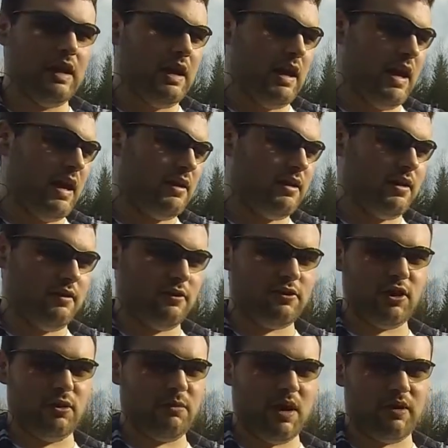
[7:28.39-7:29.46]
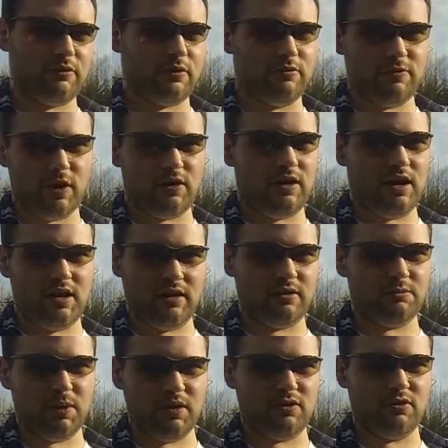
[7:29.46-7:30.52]
and can still make for very
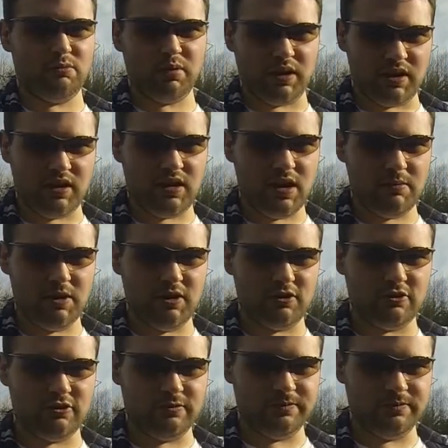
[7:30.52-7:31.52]
inexpensive plinking ammunition.